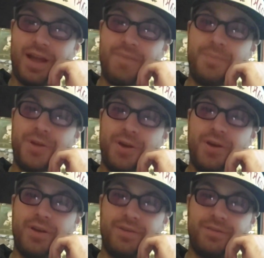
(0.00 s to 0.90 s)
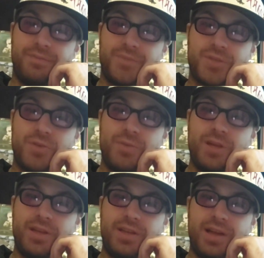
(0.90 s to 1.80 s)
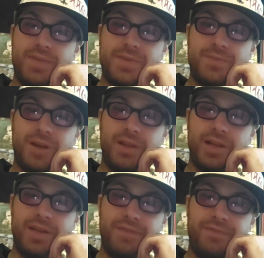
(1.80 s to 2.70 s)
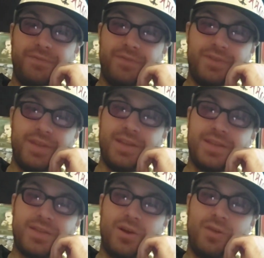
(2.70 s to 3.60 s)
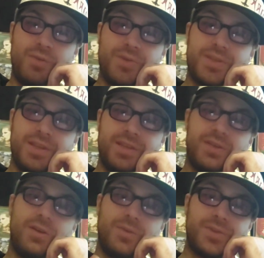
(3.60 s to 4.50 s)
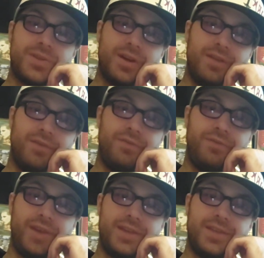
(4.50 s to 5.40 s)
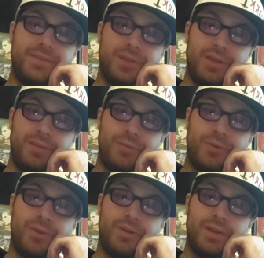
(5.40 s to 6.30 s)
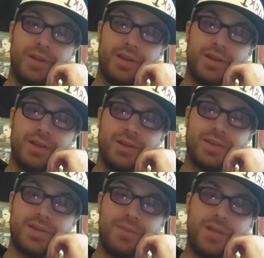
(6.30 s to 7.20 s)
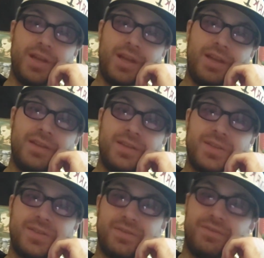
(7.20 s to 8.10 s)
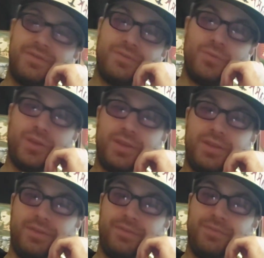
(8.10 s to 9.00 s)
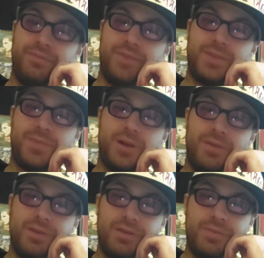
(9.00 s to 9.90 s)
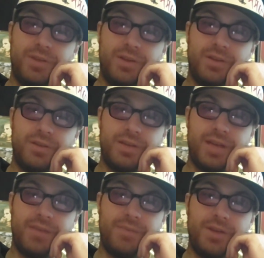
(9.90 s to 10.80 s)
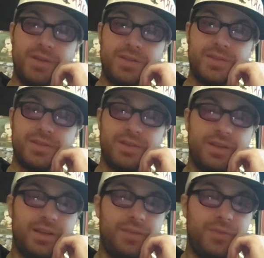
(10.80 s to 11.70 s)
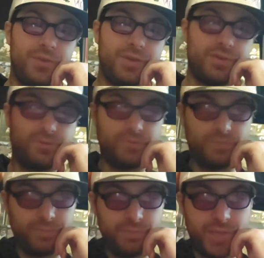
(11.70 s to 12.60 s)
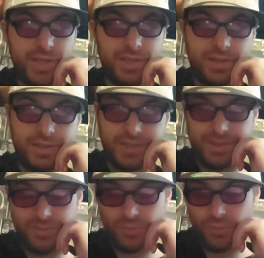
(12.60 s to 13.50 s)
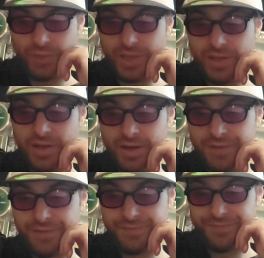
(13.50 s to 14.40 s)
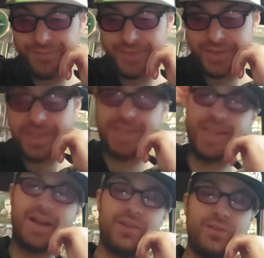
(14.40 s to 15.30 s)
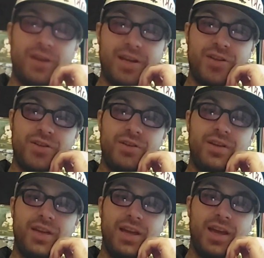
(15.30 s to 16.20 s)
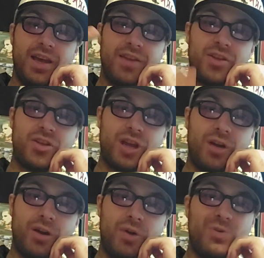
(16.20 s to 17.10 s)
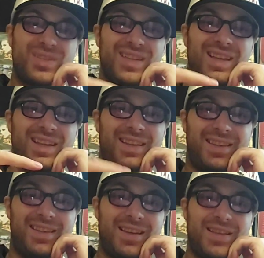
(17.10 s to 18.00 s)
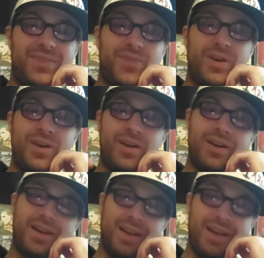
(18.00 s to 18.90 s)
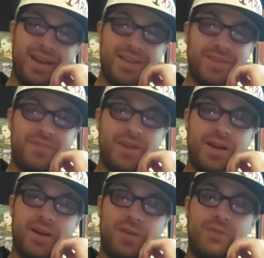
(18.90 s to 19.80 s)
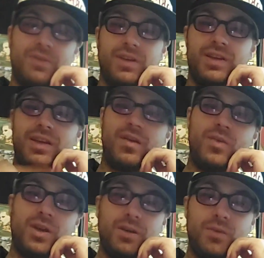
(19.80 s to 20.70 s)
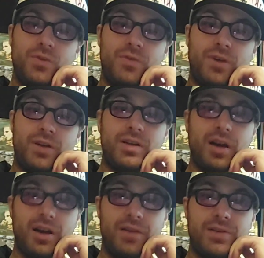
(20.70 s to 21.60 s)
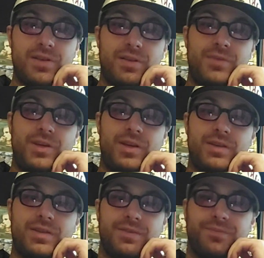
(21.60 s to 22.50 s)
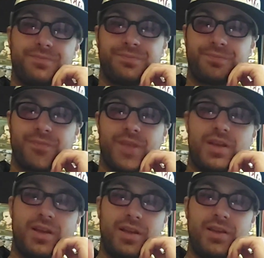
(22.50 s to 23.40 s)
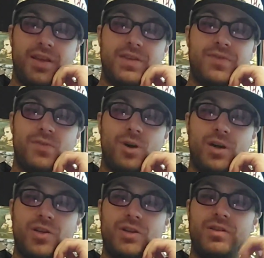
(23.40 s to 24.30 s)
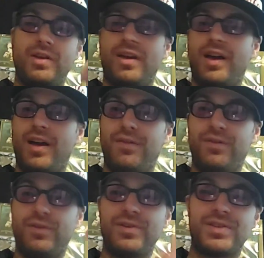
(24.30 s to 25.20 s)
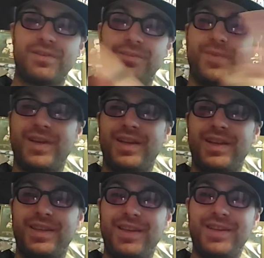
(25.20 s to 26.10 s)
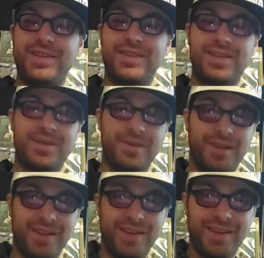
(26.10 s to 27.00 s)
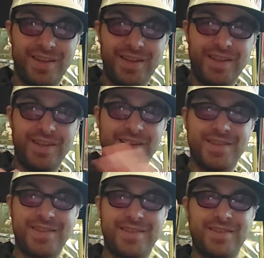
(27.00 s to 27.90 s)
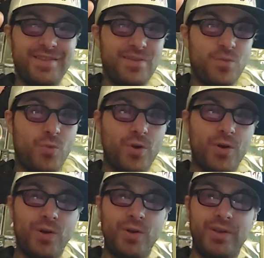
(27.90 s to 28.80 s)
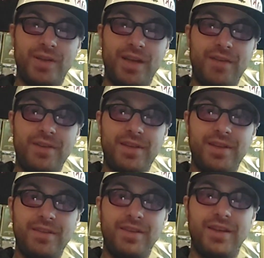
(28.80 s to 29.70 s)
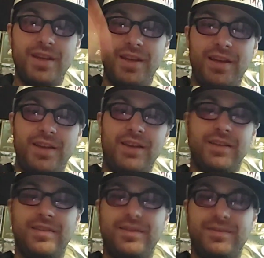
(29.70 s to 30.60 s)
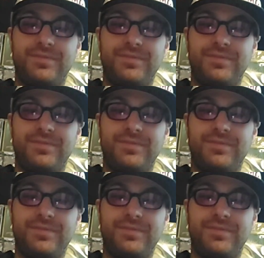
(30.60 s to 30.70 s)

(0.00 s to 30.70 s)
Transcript: I've been hurt so many times in my life, it's almost not even phasing me anymore. So I'm going to end this with, it's probably going to be another 10 minutes, and I'm going to basically read off this declaration and the shout outs thus far as of now, and then we can move on to other subjects. Thanks for watching. I've learned some things in this world and everything, and